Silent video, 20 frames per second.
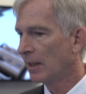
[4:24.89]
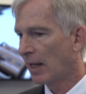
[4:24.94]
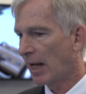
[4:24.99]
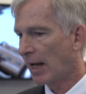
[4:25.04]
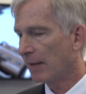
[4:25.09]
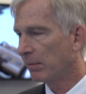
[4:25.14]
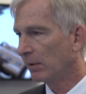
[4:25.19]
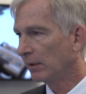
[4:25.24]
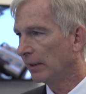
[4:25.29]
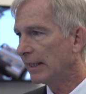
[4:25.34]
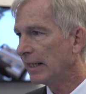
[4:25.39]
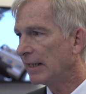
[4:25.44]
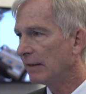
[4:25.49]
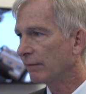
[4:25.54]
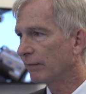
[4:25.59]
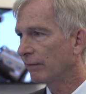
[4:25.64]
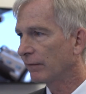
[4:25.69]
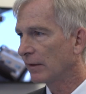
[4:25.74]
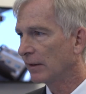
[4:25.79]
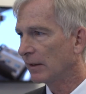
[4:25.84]
I
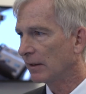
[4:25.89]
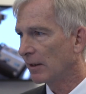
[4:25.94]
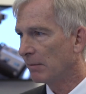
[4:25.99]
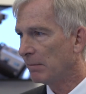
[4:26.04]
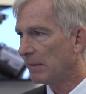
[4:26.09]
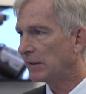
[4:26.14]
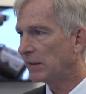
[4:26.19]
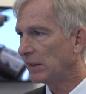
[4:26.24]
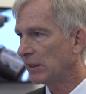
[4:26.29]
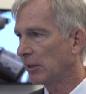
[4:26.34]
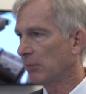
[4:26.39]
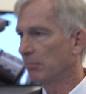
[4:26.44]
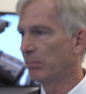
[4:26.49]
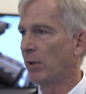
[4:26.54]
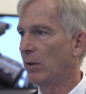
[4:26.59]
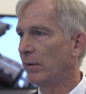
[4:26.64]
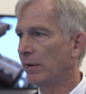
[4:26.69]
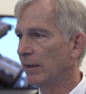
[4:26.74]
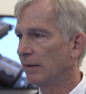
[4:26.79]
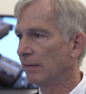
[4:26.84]
believe the missing
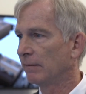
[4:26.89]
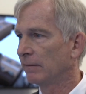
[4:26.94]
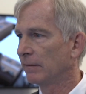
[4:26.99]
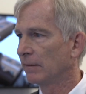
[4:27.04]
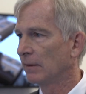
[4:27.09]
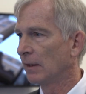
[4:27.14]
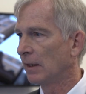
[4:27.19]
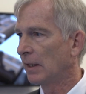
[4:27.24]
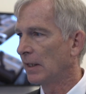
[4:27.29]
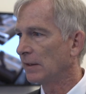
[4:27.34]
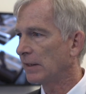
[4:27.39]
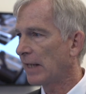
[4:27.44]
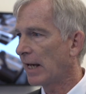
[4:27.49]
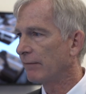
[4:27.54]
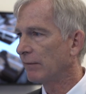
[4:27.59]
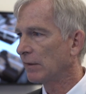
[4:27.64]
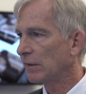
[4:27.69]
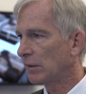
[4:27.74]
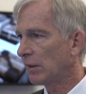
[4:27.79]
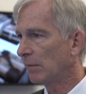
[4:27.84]
component is
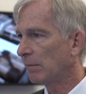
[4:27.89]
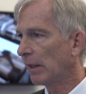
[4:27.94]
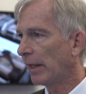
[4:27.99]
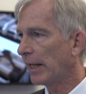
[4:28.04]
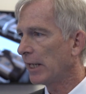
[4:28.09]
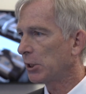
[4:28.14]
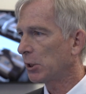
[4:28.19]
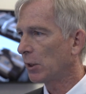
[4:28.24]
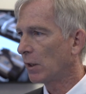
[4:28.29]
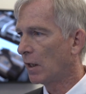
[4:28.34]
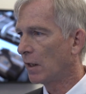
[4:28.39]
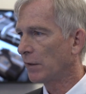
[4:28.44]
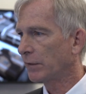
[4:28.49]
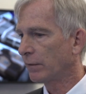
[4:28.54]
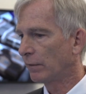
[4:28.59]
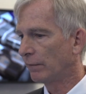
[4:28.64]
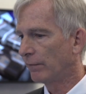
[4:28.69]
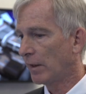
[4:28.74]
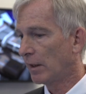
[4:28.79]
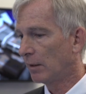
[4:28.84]
having simulation
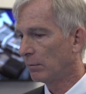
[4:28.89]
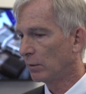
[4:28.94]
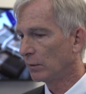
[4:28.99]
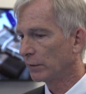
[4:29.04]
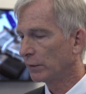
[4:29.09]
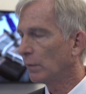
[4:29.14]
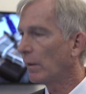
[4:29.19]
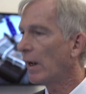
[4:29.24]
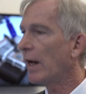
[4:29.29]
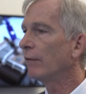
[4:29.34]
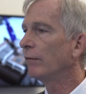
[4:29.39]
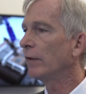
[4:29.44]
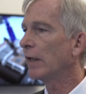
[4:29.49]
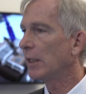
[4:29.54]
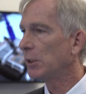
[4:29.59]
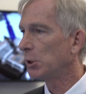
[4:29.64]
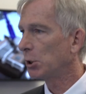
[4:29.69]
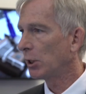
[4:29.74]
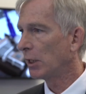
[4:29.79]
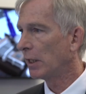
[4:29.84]
also available to every
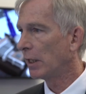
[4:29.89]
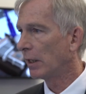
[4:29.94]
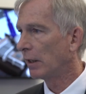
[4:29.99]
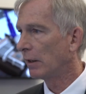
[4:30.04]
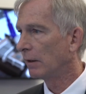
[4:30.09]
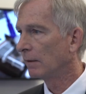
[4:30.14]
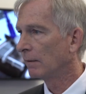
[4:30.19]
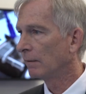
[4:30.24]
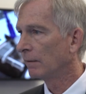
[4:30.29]
engineer